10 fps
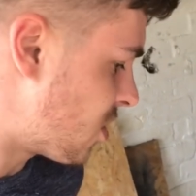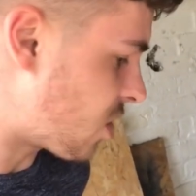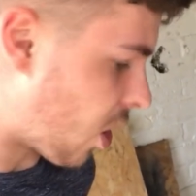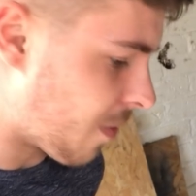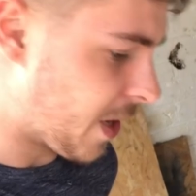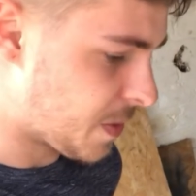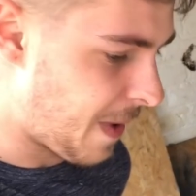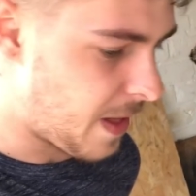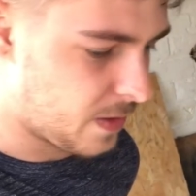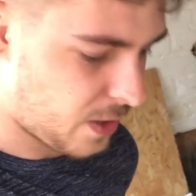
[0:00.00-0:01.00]
so much
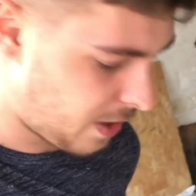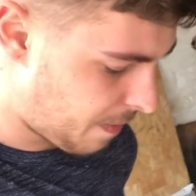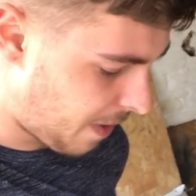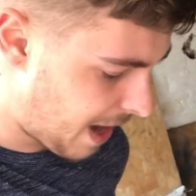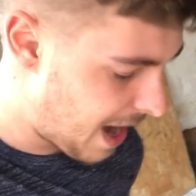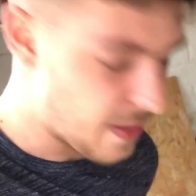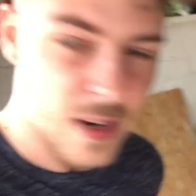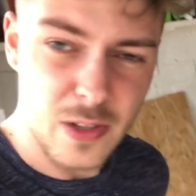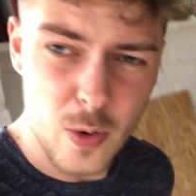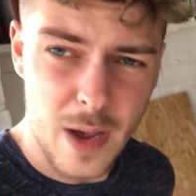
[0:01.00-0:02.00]
better than doing it by hand. I
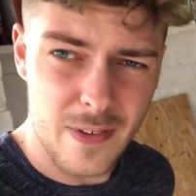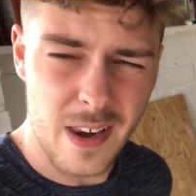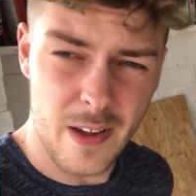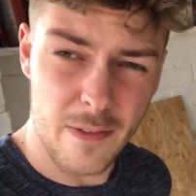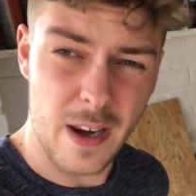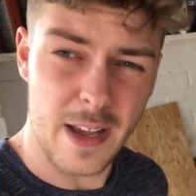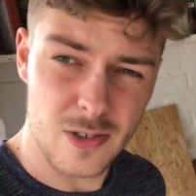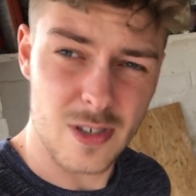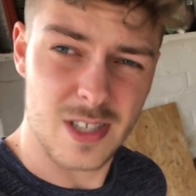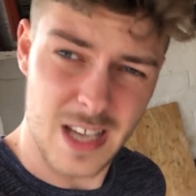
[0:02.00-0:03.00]
do have another
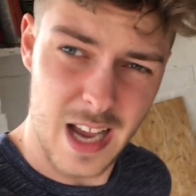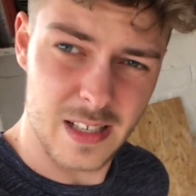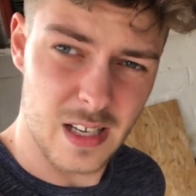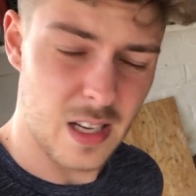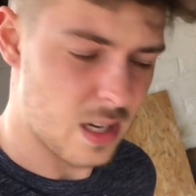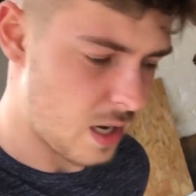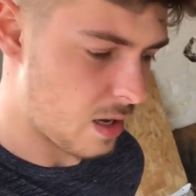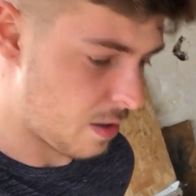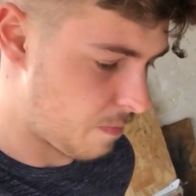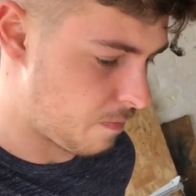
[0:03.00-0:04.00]
electric sander.
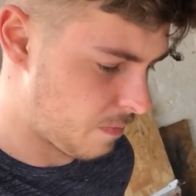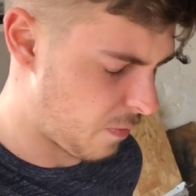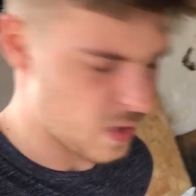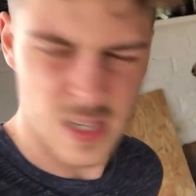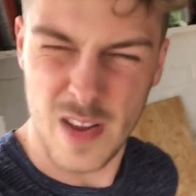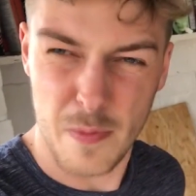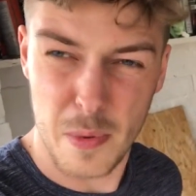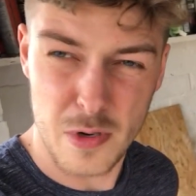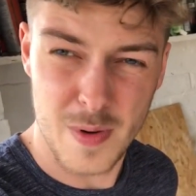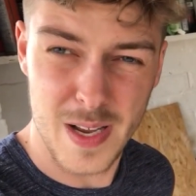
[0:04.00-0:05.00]
I think it's another
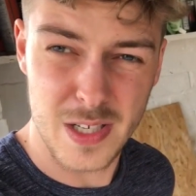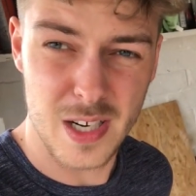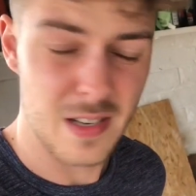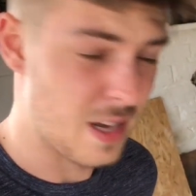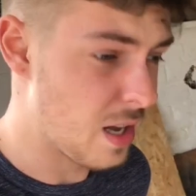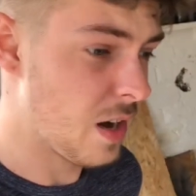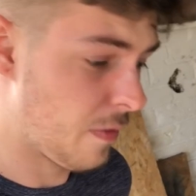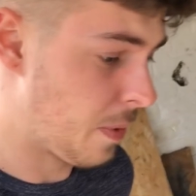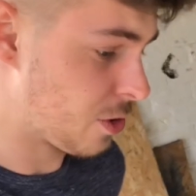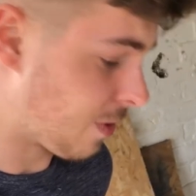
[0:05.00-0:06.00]
Bosch one actually. Yeah, another
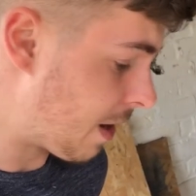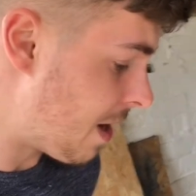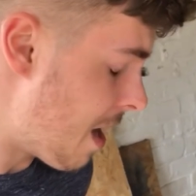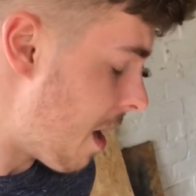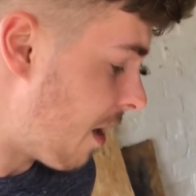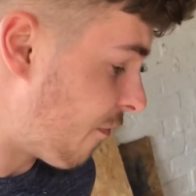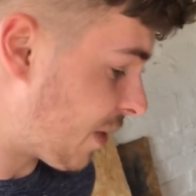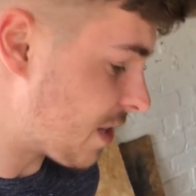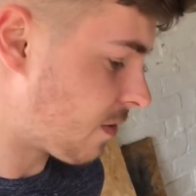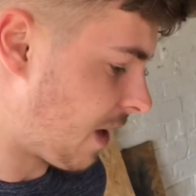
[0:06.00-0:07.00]
Bosch one.
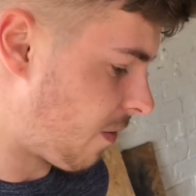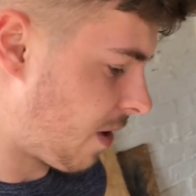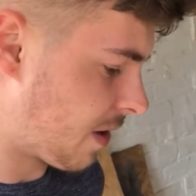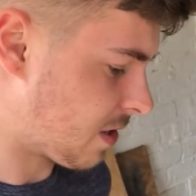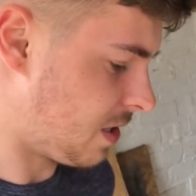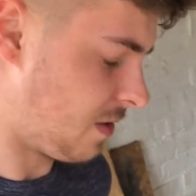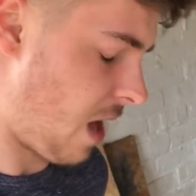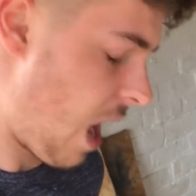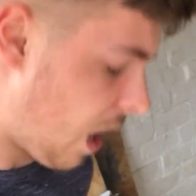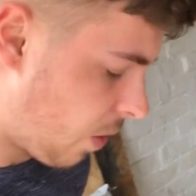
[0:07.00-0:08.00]
Thing is with that one is it's
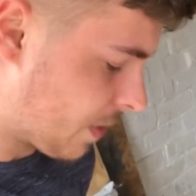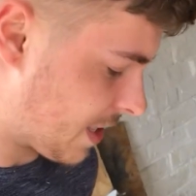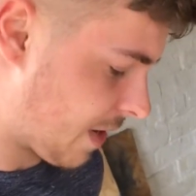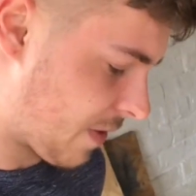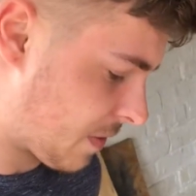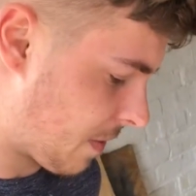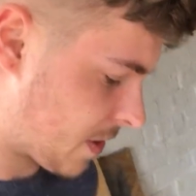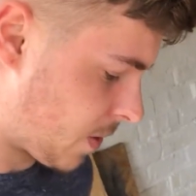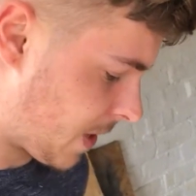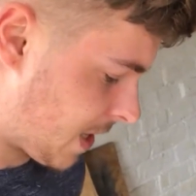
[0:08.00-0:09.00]
old as anything. It's probably about
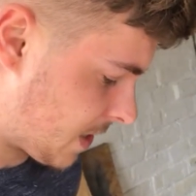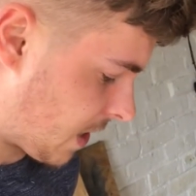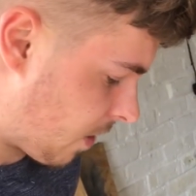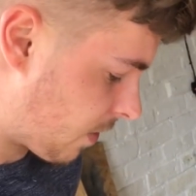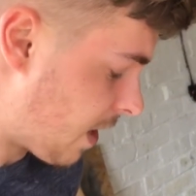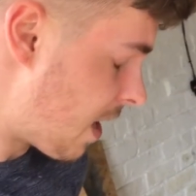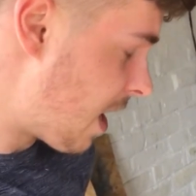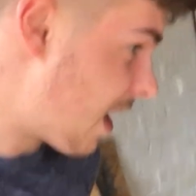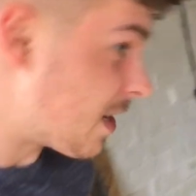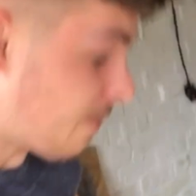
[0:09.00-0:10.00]
20 years old.
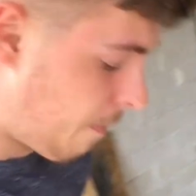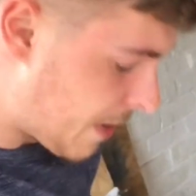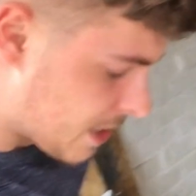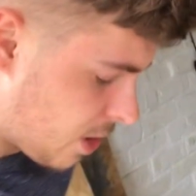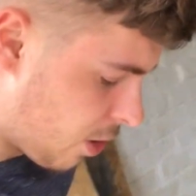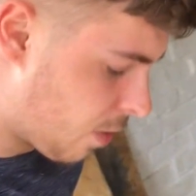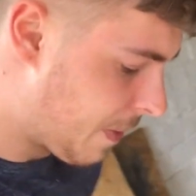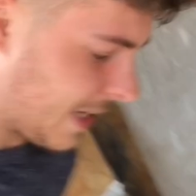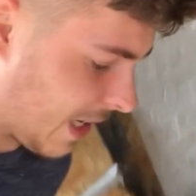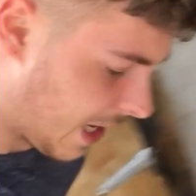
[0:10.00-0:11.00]
It's a bit too
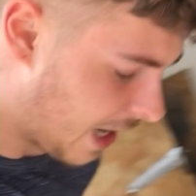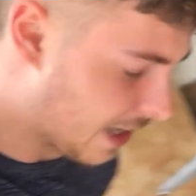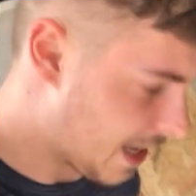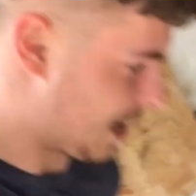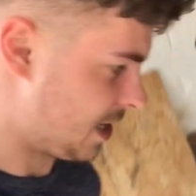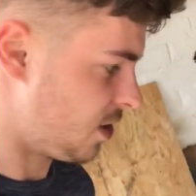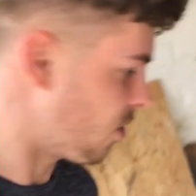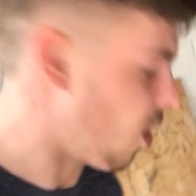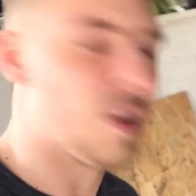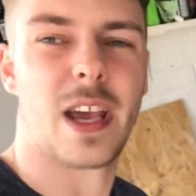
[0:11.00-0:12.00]
big and clunky, so you
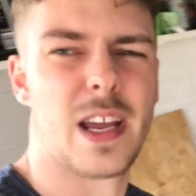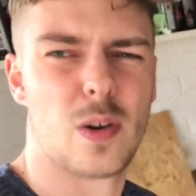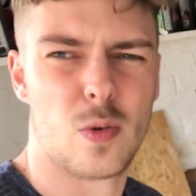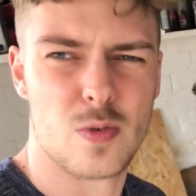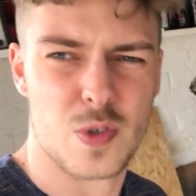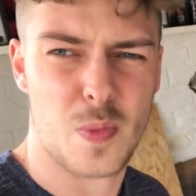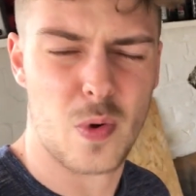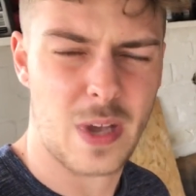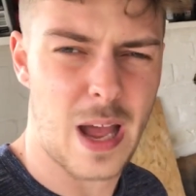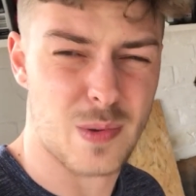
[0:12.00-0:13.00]
can't get in all the small
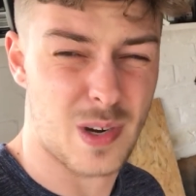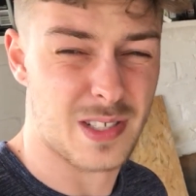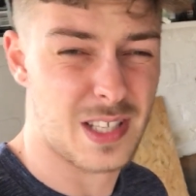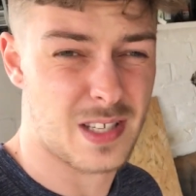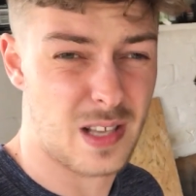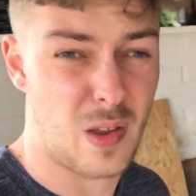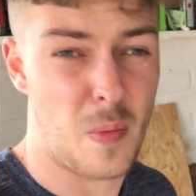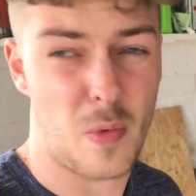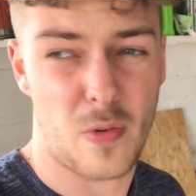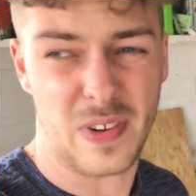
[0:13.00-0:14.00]
gaps. Whereas this is a lot
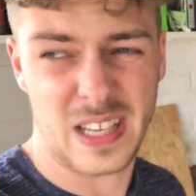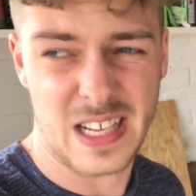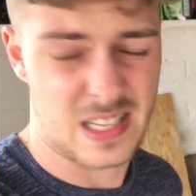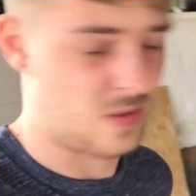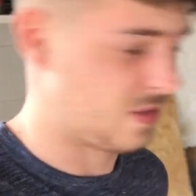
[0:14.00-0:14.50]
more of a detail